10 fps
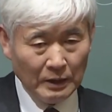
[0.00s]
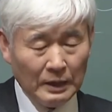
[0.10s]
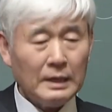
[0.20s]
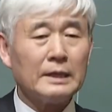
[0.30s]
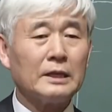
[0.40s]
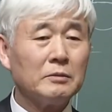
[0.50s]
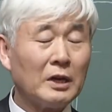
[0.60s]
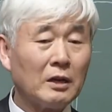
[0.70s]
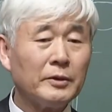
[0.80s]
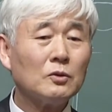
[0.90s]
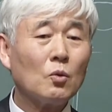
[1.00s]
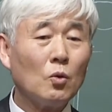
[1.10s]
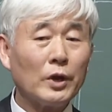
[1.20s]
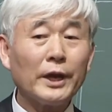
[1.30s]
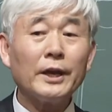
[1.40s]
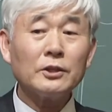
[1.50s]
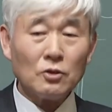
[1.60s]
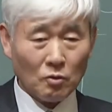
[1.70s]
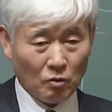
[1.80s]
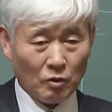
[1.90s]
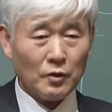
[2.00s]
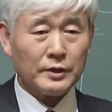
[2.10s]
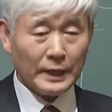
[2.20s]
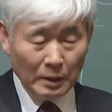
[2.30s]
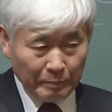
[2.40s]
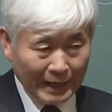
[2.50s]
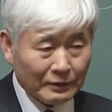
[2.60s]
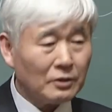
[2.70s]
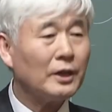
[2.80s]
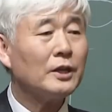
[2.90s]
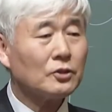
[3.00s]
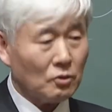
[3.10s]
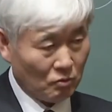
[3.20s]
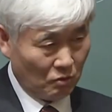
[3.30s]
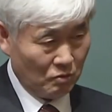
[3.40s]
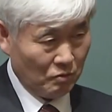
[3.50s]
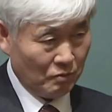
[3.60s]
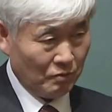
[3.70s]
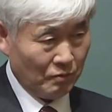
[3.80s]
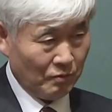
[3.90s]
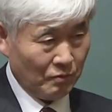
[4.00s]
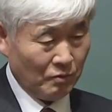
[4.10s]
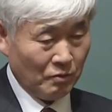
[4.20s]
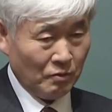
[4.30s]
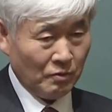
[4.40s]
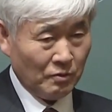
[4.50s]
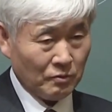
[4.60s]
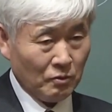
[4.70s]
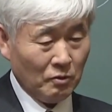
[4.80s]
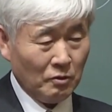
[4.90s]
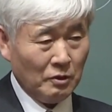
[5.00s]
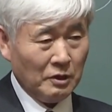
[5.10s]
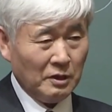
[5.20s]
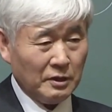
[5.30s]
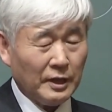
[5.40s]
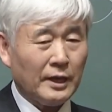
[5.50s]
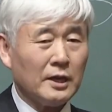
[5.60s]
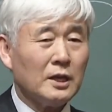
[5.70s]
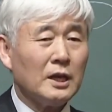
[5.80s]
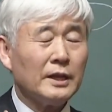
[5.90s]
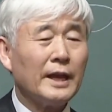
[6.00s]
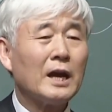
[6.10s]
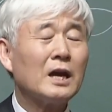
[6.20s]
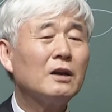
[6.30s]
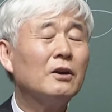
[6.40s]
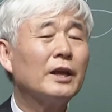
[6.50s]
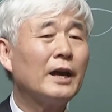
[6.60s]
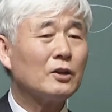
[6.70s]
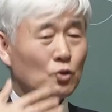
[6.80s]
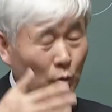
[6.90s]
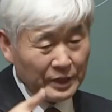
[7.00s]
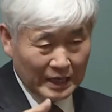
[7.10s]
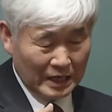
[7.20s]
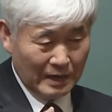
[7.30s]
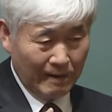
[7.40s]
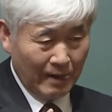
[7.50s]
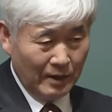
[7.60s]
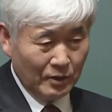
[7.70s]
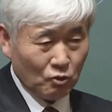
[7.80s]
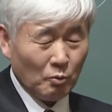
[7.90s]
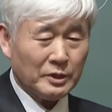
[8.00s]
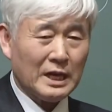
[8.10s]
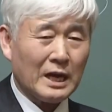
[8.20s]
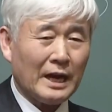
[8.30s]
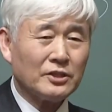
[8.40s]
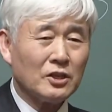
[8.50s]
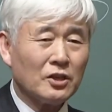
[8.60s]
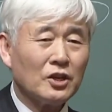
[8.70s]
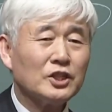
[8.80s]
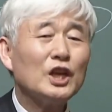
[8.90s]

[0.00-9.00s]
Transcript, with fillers: In other words, it is about the success of the members and partners, as well as your consumers, by providing help to their domestic economy.